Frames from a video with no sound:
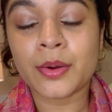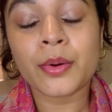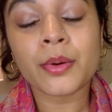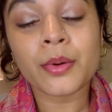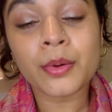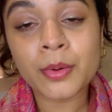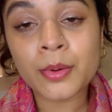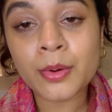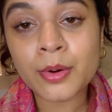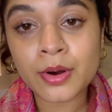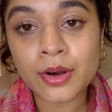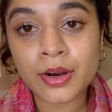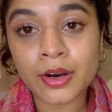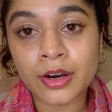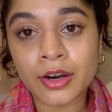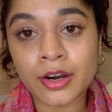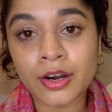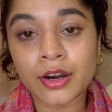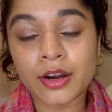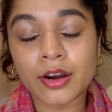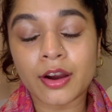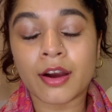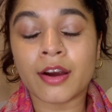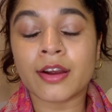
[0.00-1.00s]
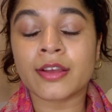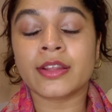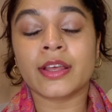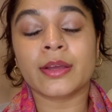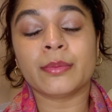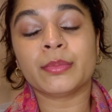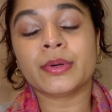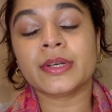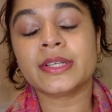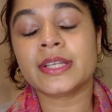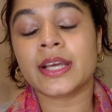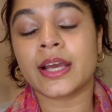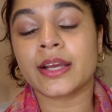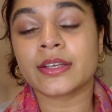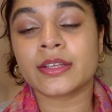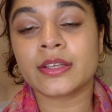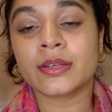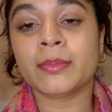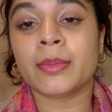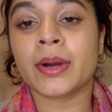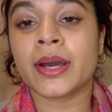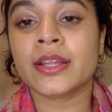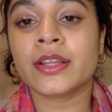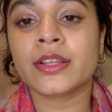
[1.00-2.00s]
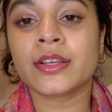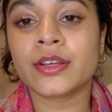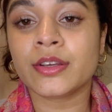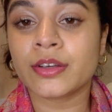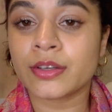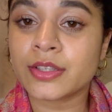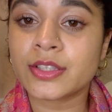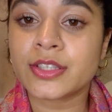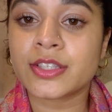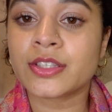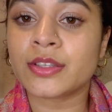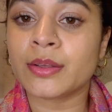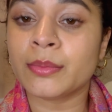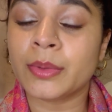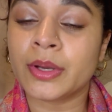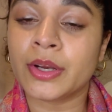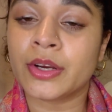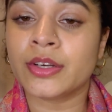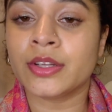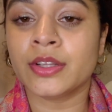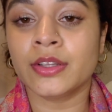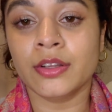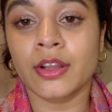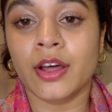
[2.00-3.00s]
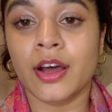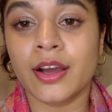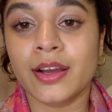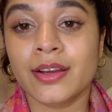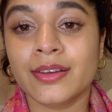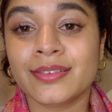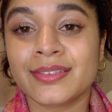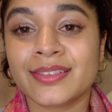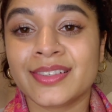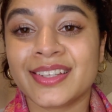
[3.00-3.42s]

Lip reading: or are they protected by the Good Samaritan law?